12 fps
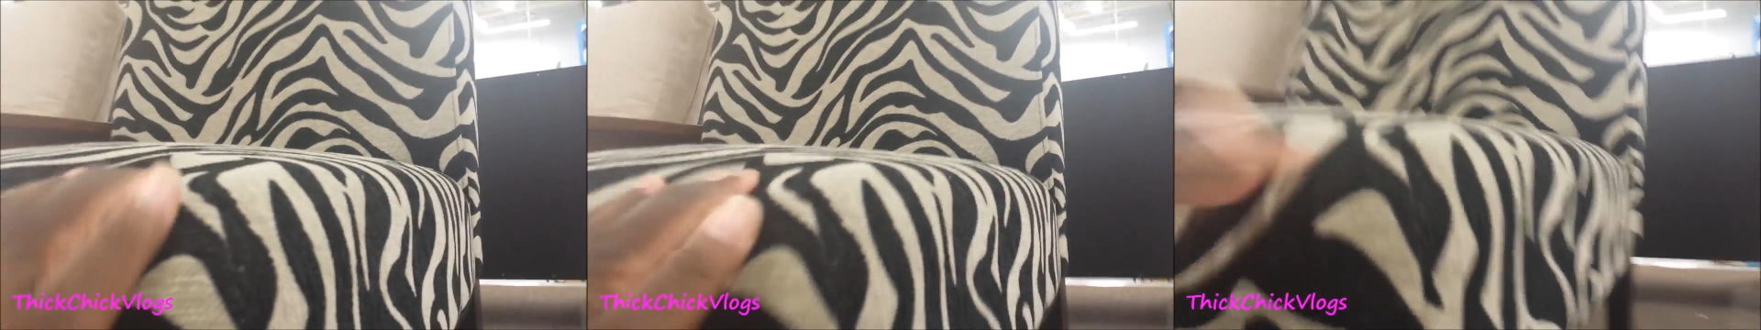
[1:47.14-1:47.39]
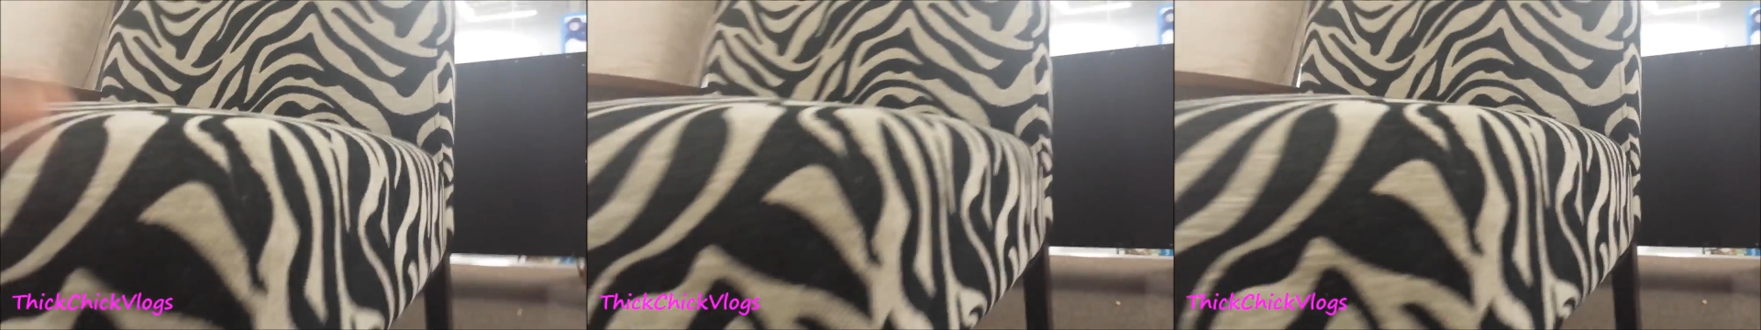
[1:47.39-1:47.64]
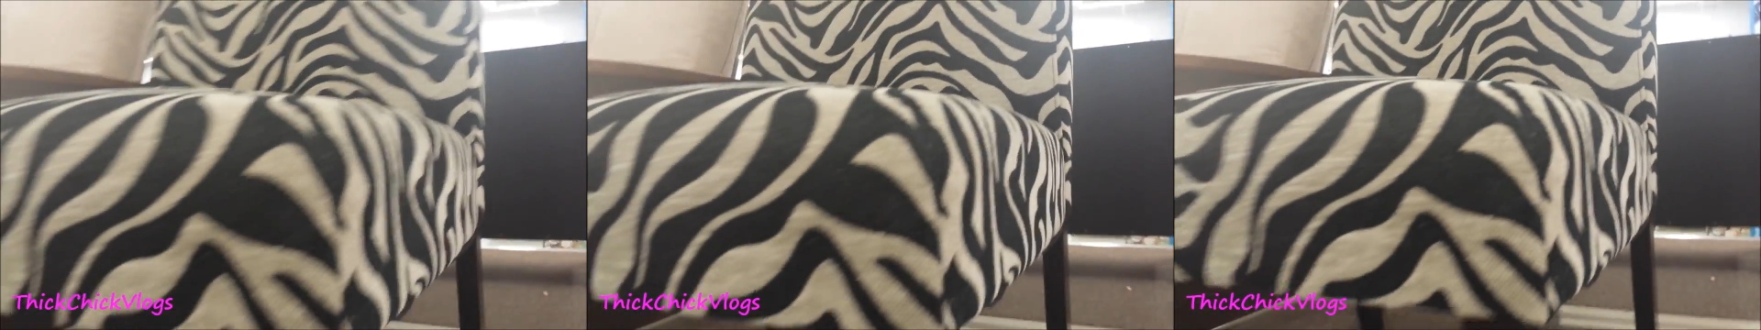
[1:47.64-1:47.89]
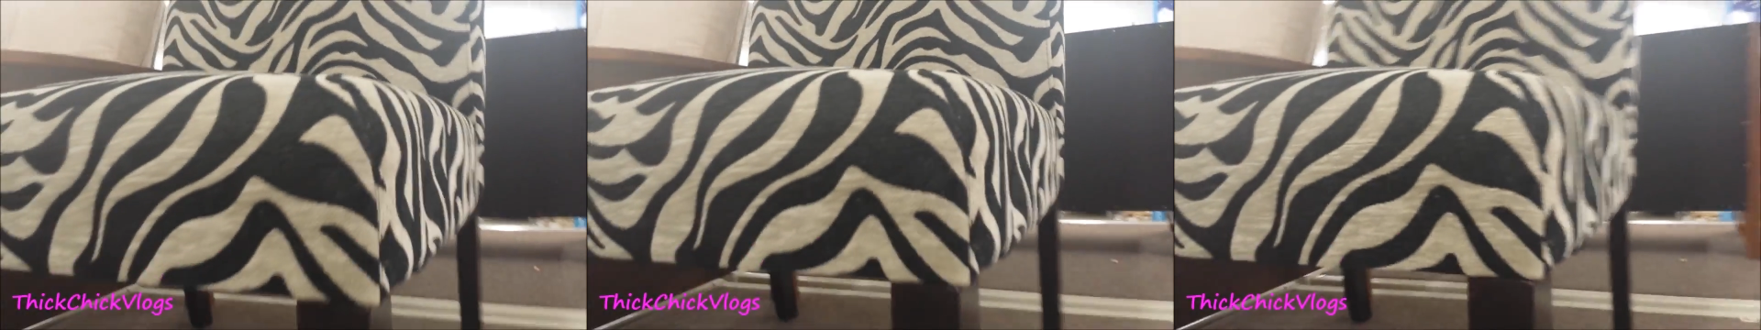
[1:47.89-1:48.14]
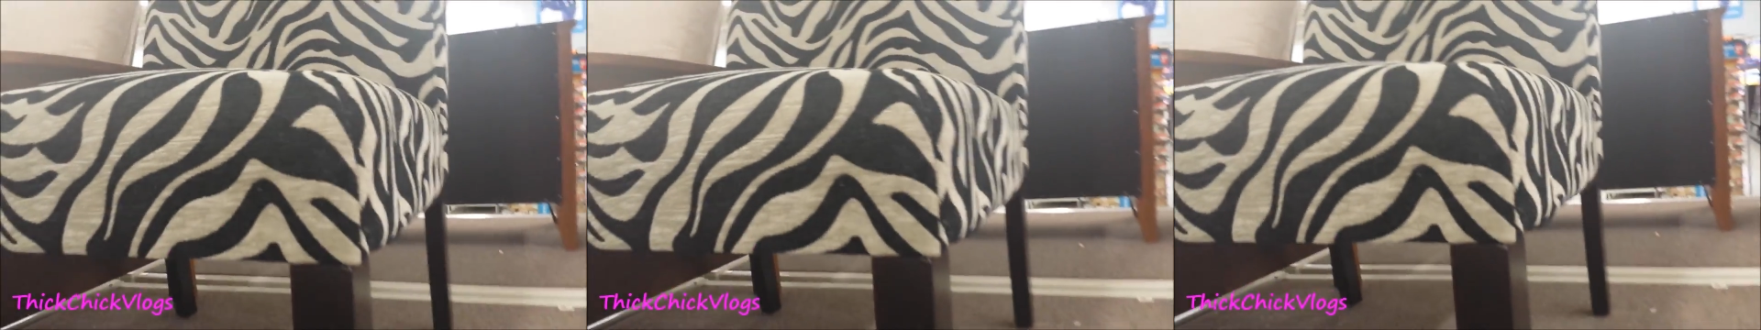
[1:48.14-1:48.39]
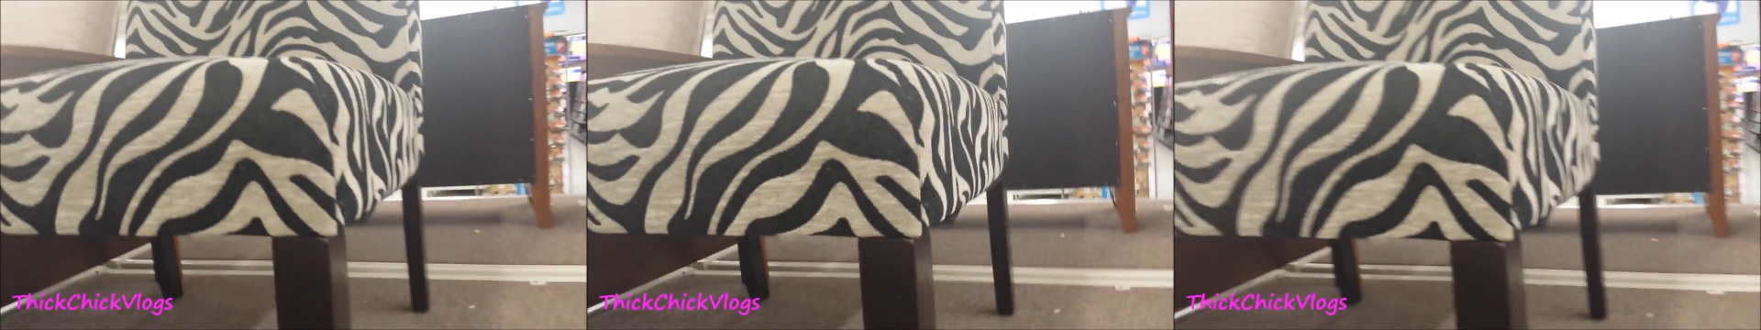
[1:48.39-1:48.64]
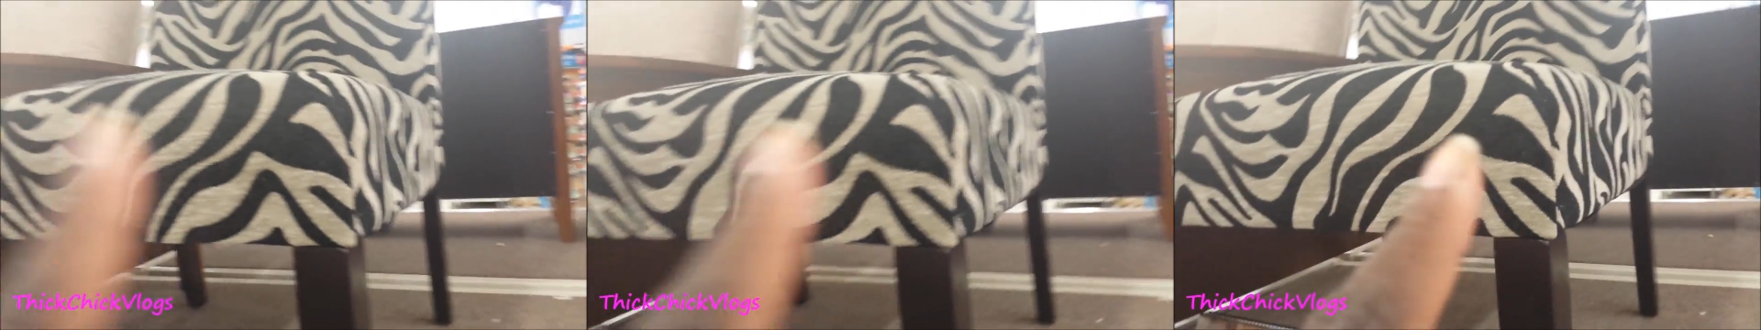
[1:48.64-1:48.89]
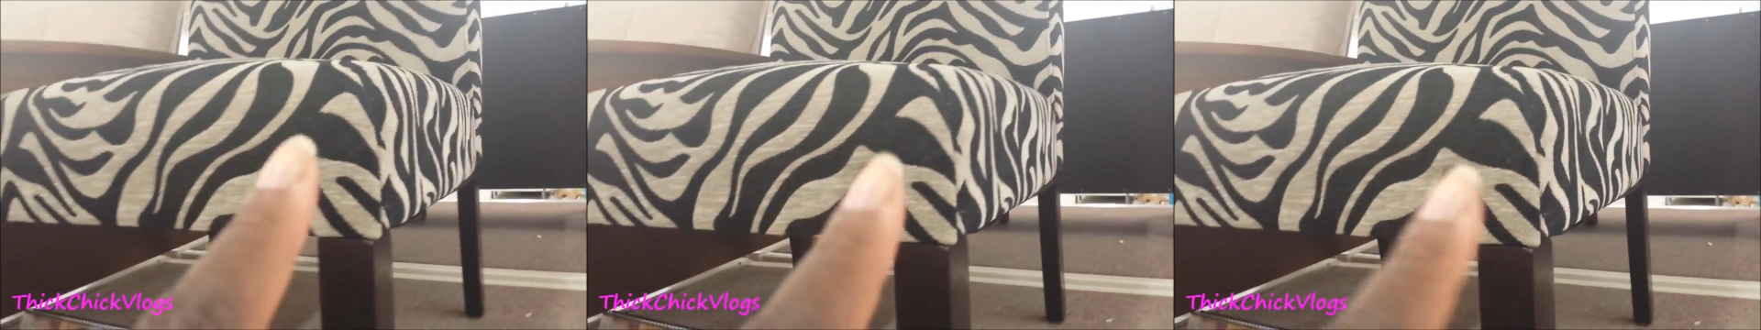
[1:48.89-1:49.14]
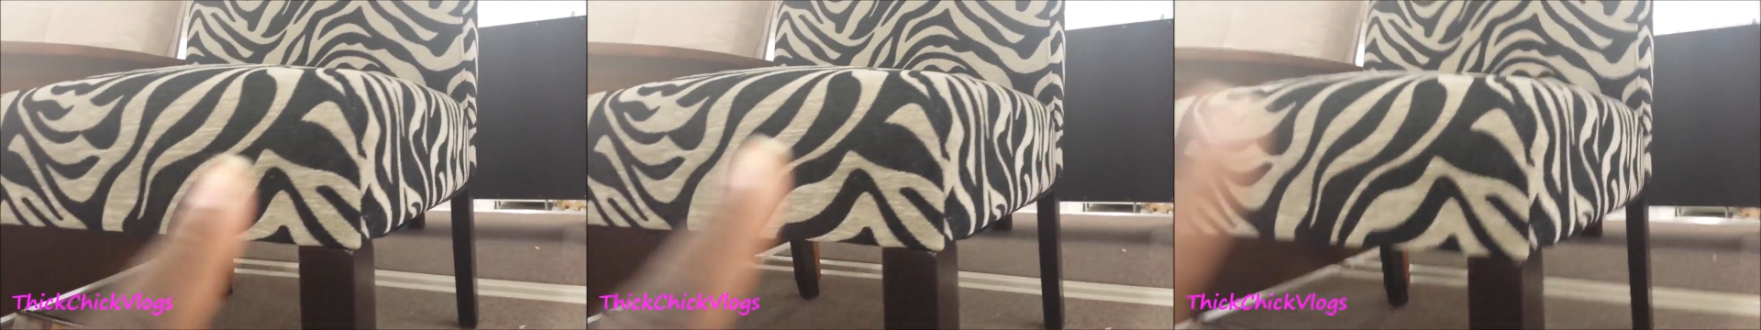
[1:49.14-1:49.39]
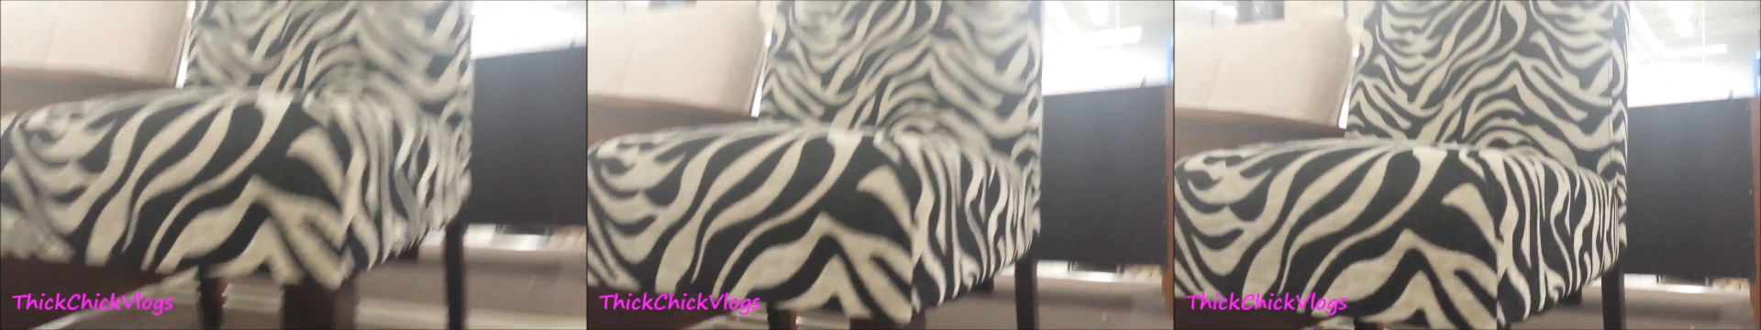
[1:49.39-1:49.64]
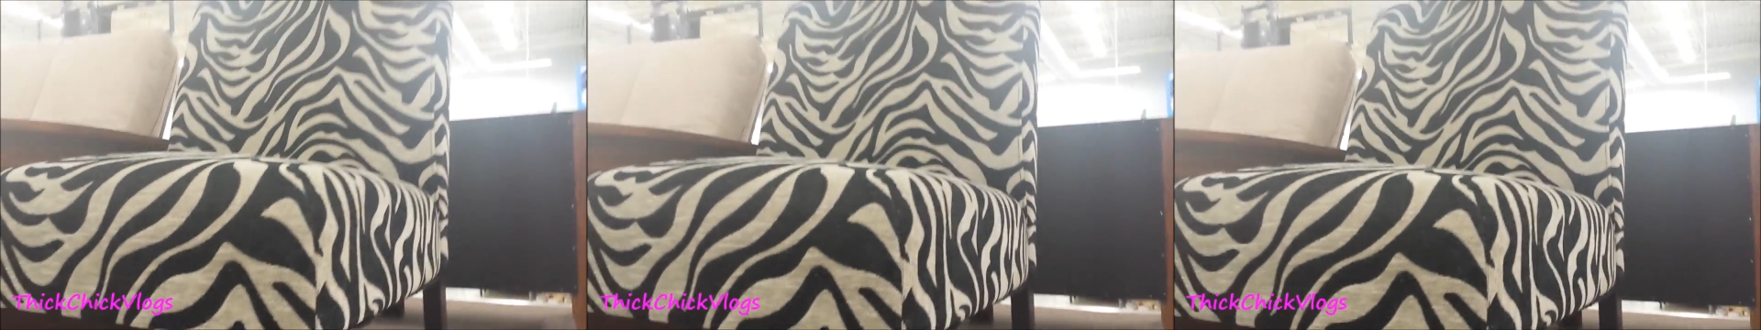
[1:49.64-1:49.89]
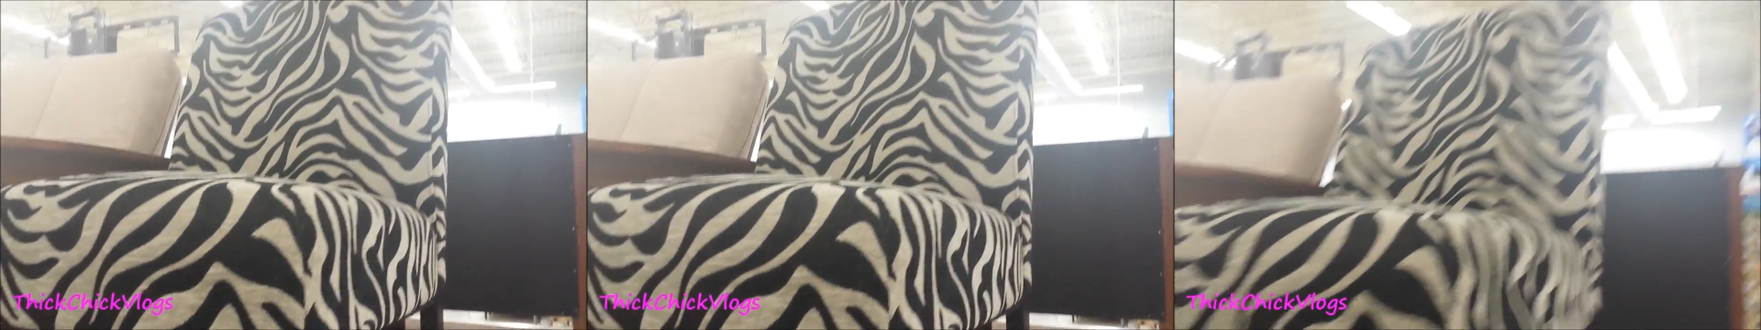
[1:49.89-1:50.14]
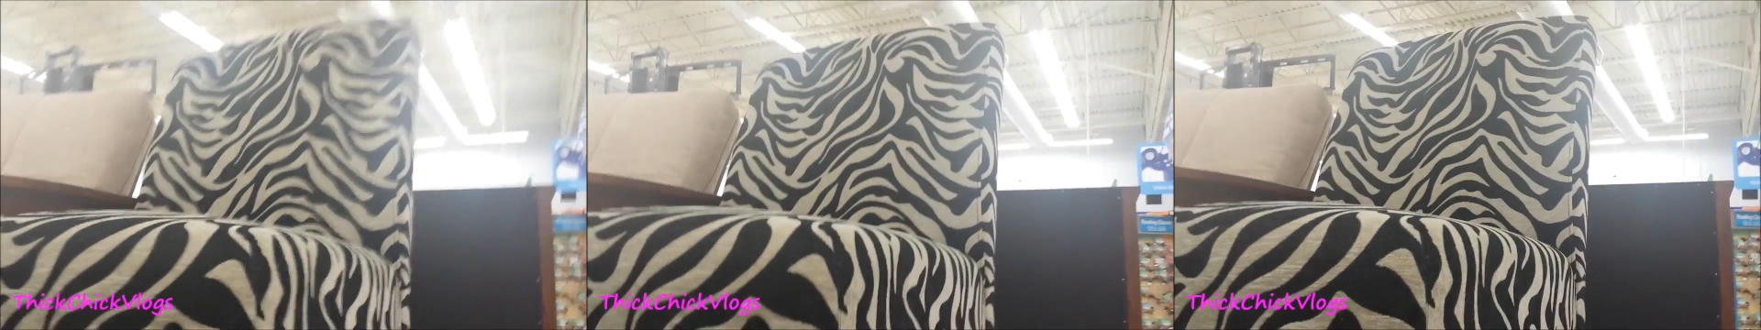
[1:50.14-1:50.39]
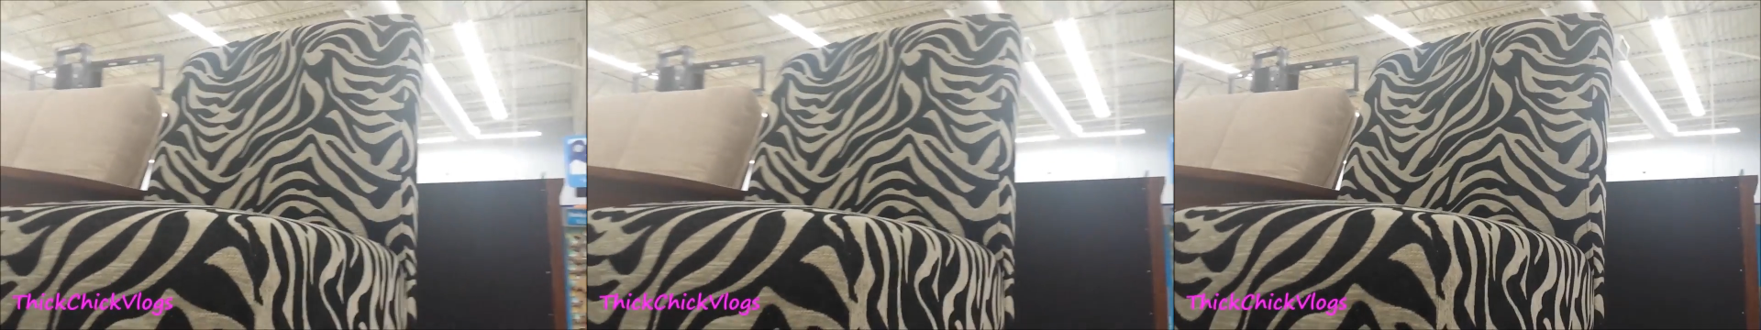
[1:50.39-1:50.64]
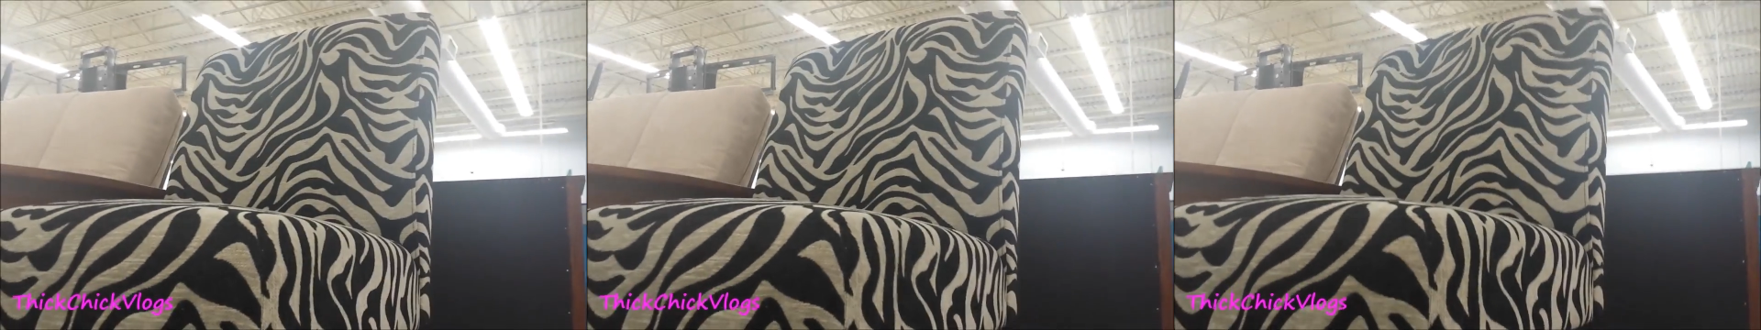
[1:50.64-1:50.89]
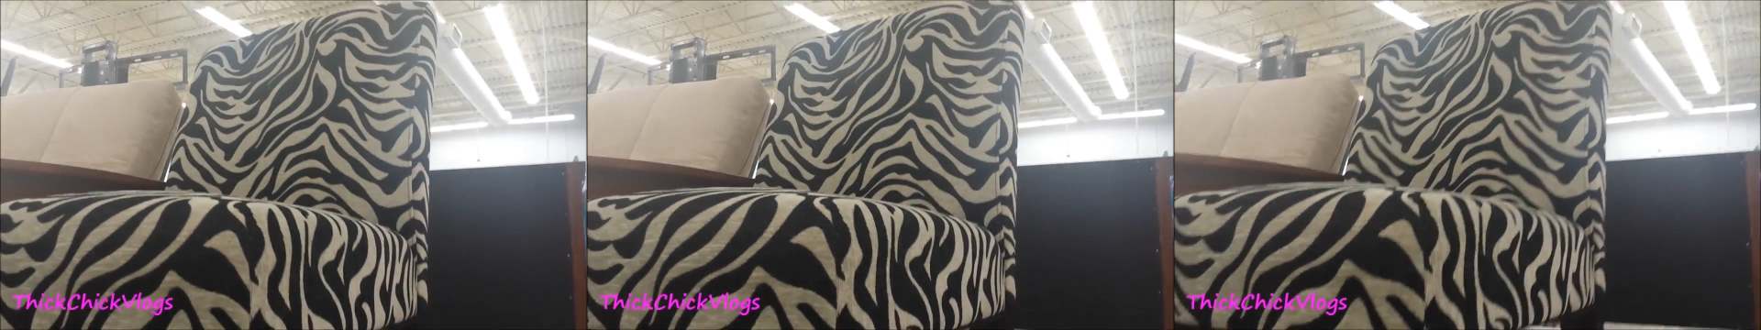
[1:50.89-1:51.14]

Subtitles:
Nobody's mouth can be seen.